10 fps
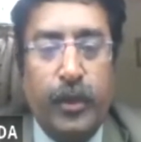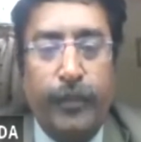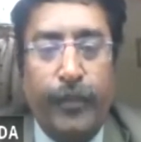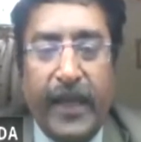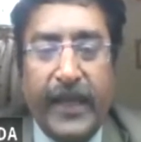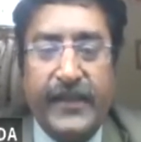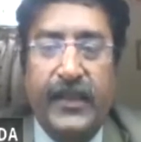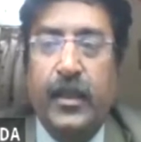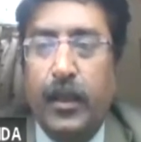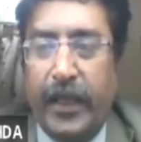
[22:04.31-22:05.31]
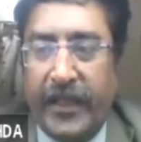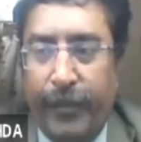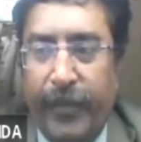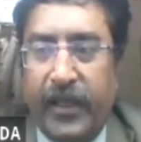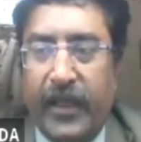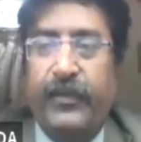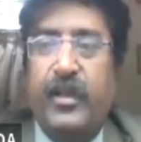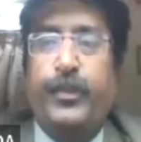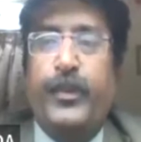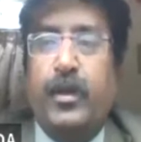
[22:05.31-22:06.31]
marks in academic level
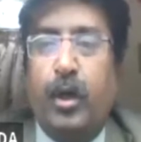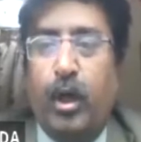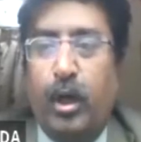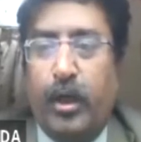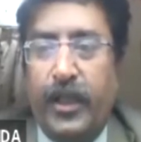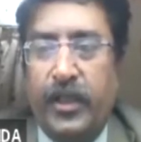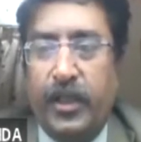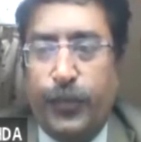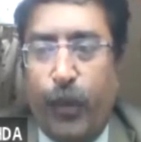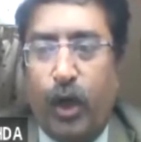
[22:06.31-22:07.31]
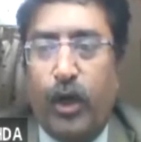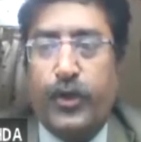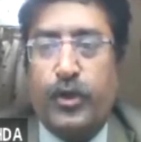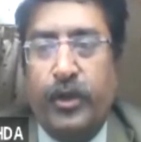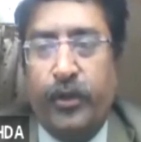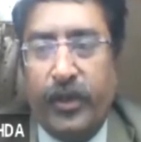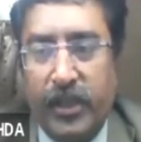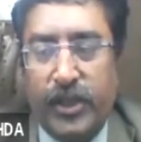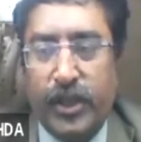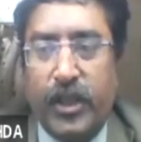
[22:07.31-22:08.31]
or in sports or in
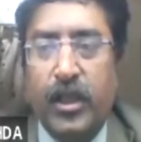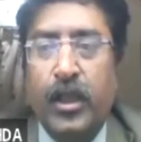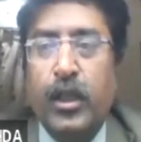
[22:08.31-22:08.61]
culture.